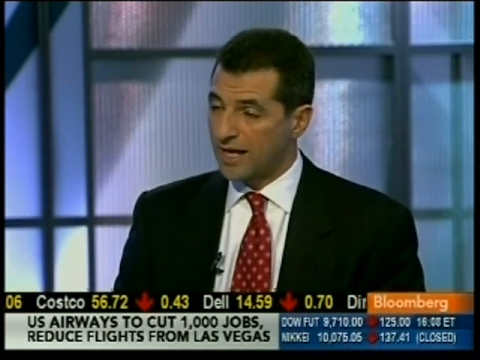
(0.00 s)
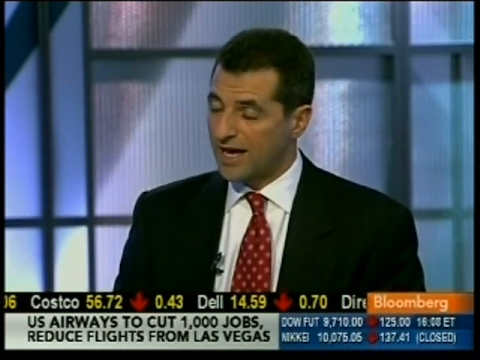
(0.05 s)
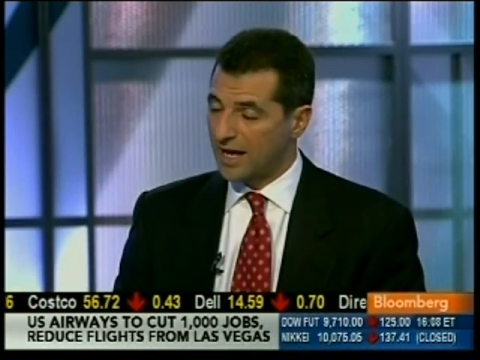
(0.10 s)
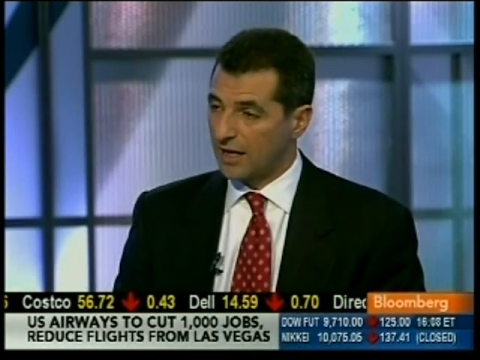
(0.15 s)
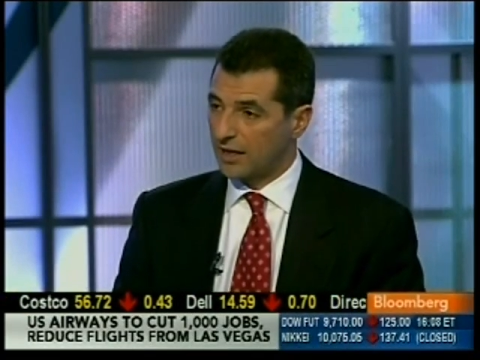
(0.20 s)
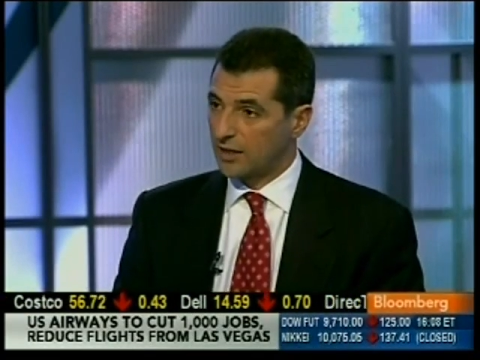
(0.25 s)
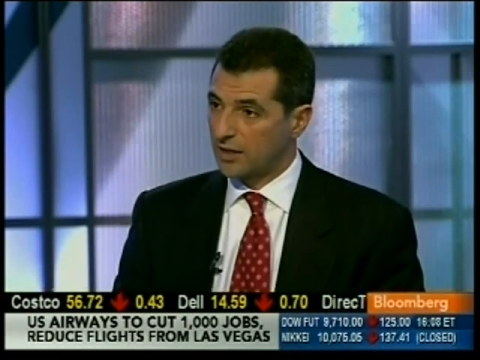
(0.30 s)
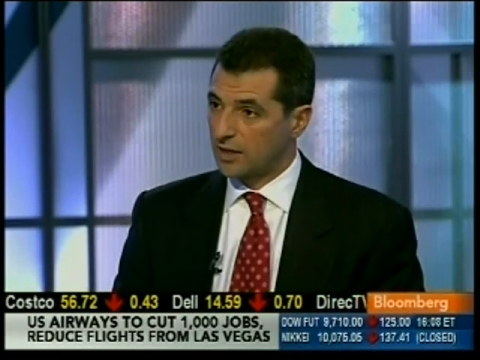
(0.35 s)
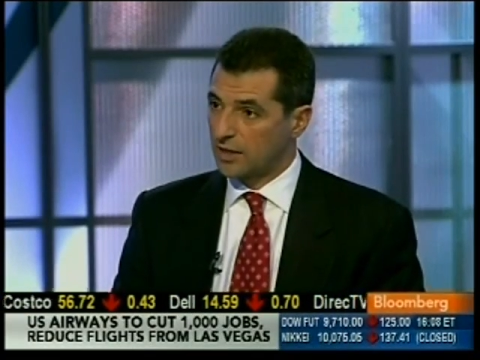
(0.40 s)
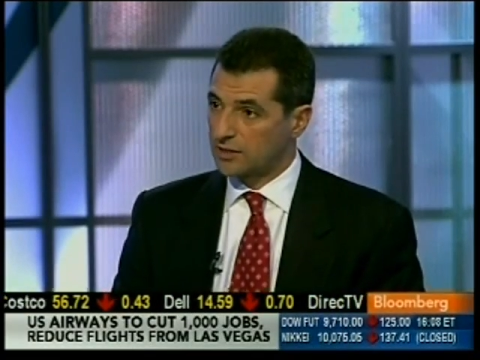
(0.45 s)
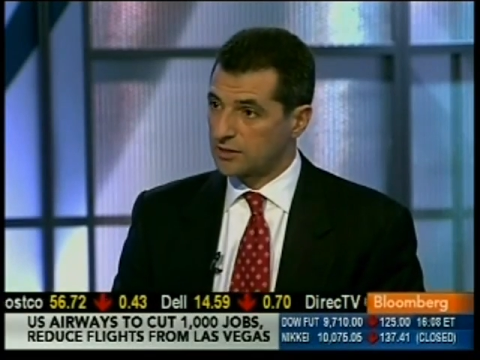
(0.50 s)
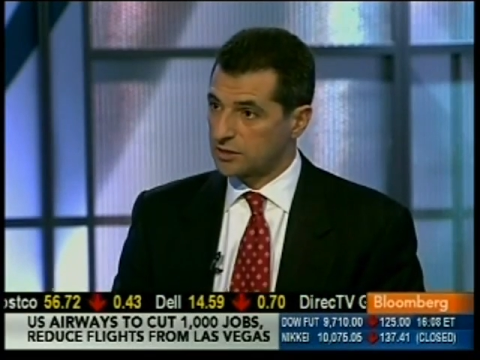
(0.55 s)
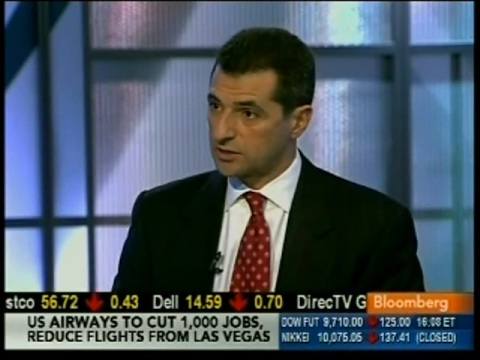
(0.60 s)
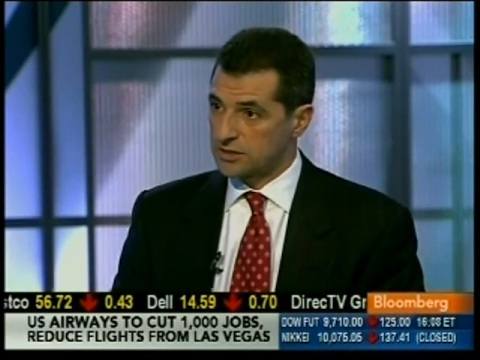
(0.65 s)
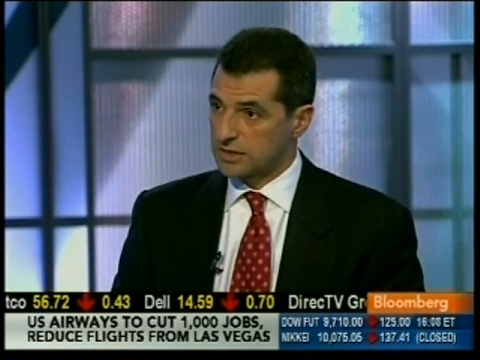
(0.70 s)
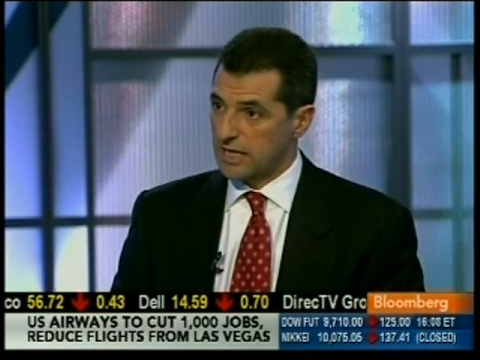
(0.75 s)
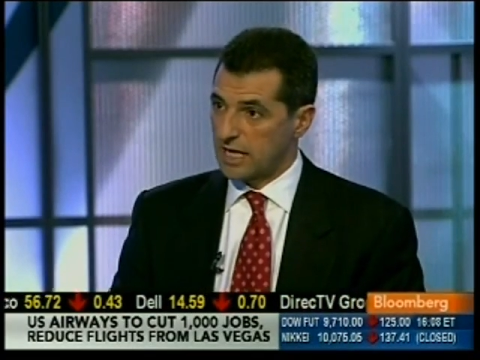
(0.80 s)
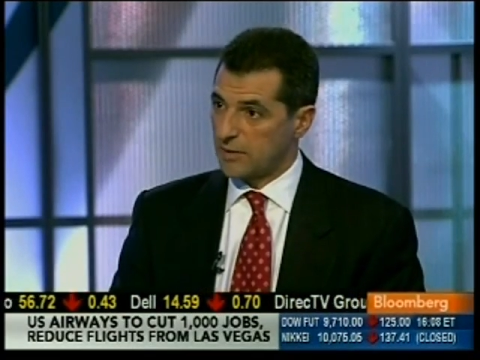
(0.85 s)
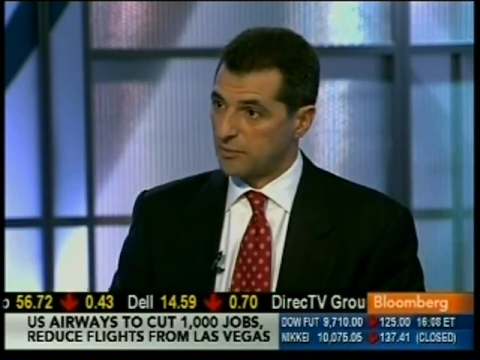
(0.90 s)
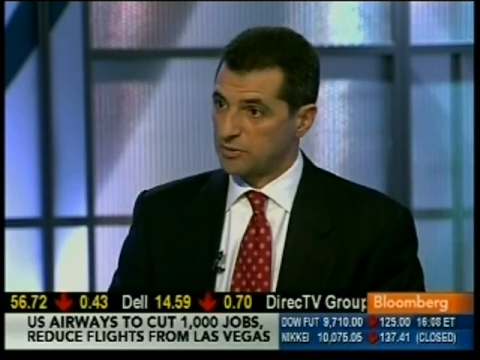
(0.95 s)
We're not. It's
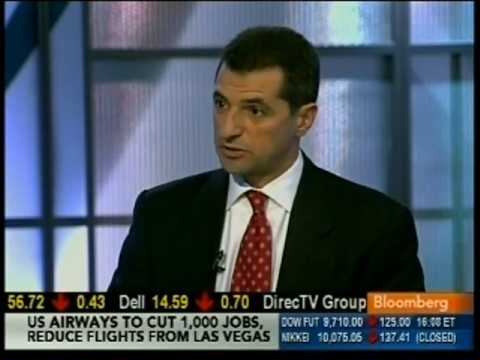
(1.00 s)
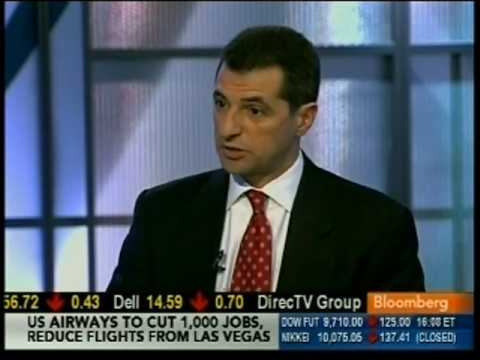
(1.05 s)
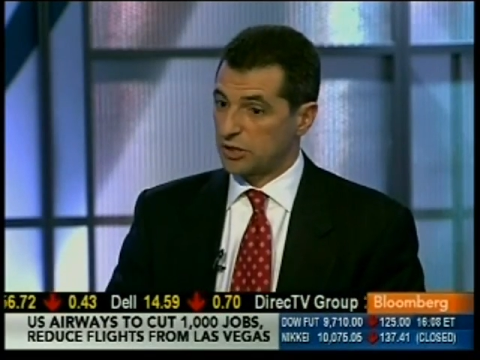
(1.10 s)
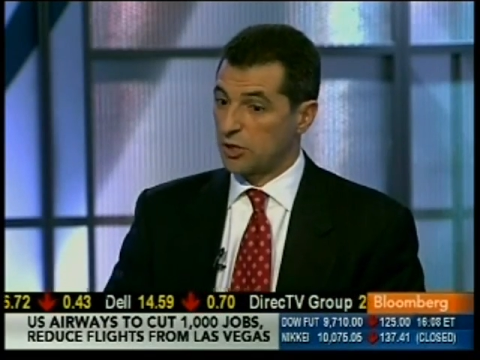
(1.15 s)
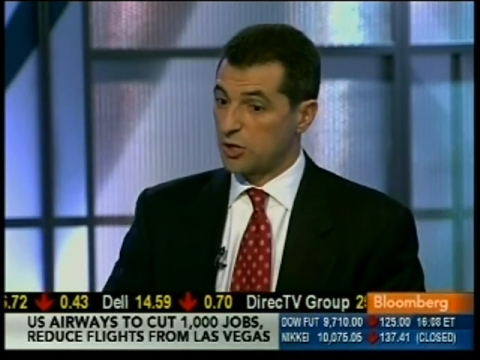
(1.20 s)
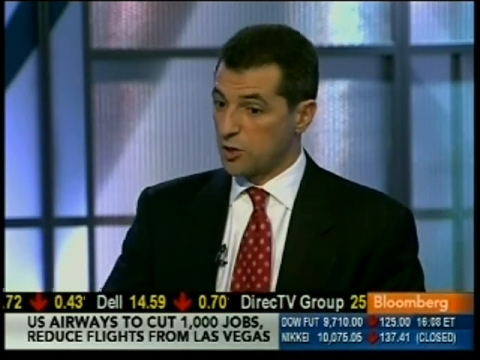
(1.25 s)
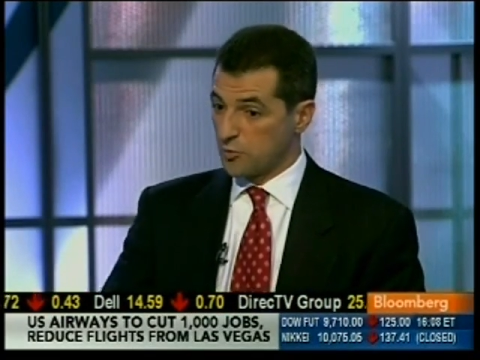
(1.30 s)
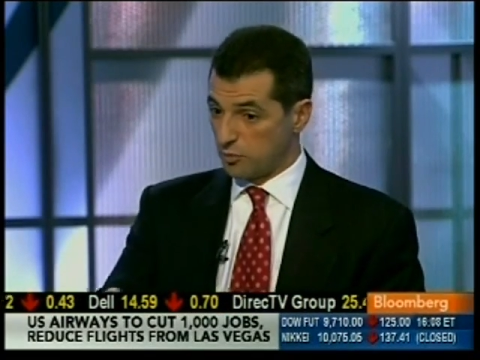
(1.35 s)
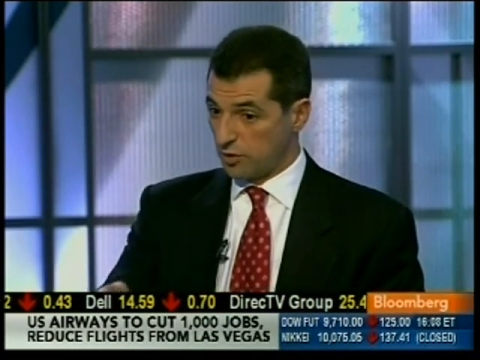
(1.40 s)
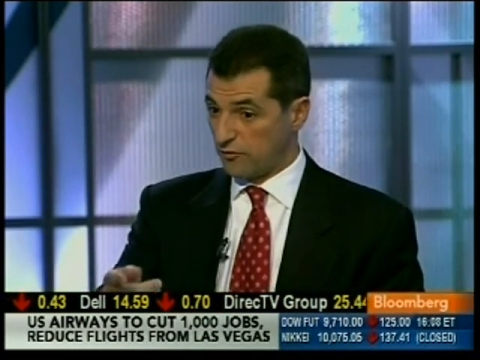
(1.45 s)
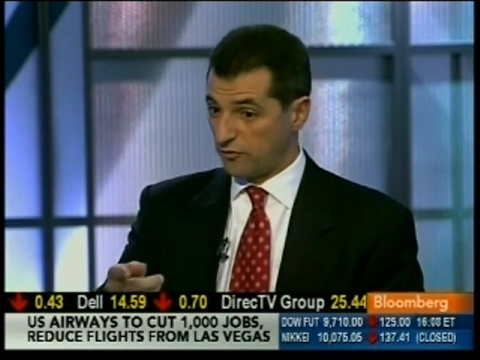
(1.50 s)
just the opposite.